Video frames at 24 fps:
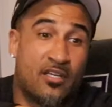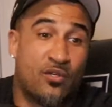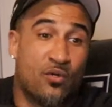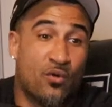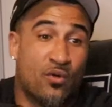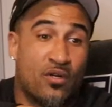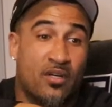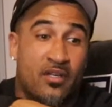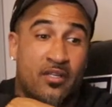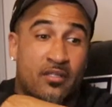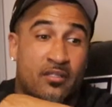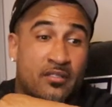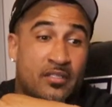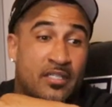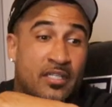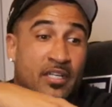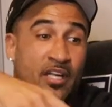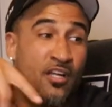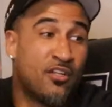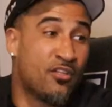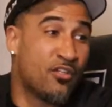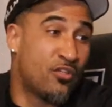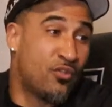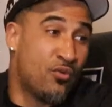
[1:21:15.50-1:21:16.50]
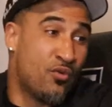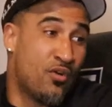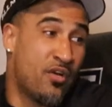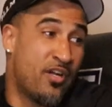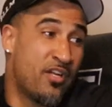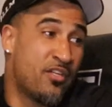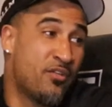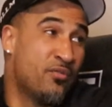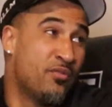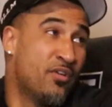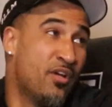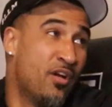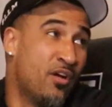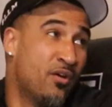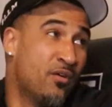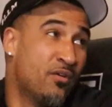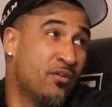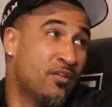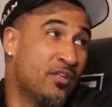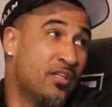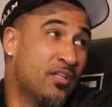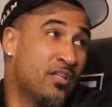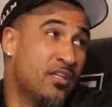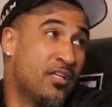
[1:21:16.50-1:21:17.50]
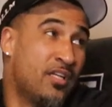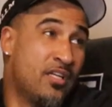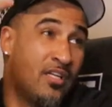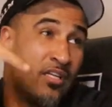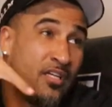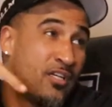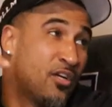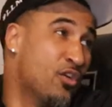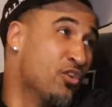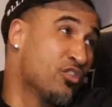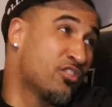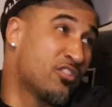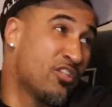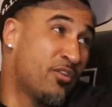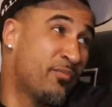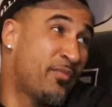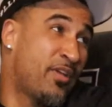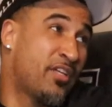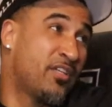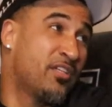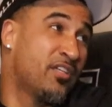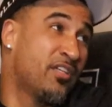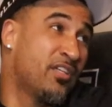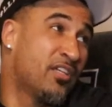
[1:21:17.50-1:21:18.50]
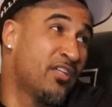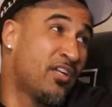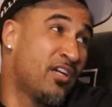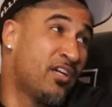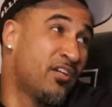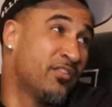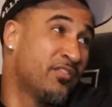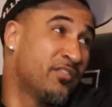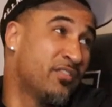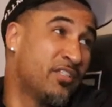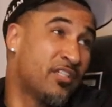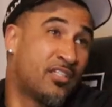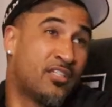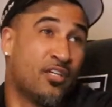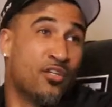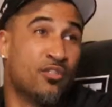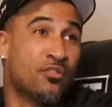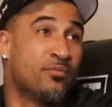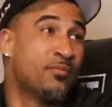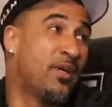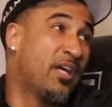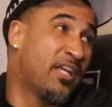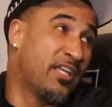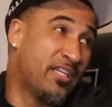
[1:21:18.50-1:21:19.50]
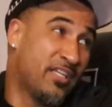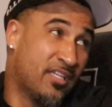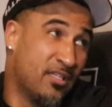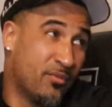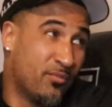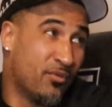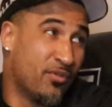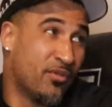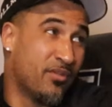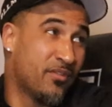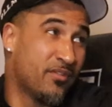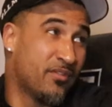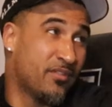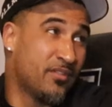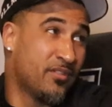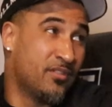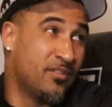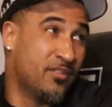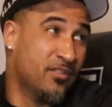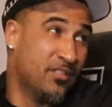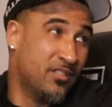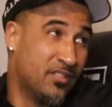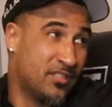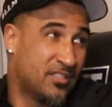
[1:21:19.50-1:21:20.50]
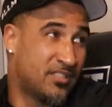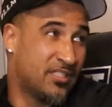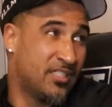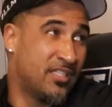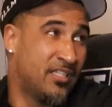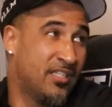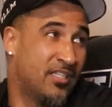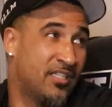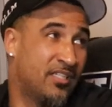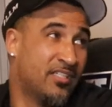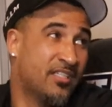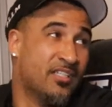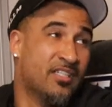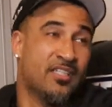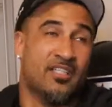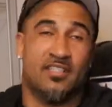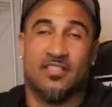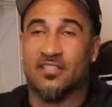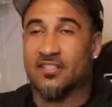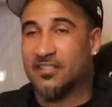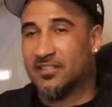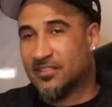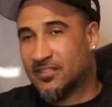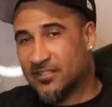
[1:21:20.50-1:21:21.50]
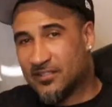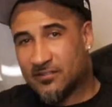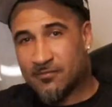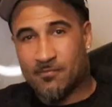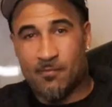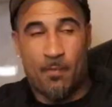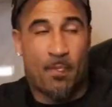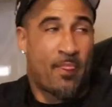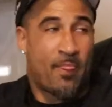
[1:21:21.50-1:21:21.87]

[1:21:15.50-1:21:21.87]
hey, Corey, get out the court, and you yeah. don't and the coach don't make you get off, Fact. the coach might get burned. Fact. You know what I'm saying? Yeah, one time we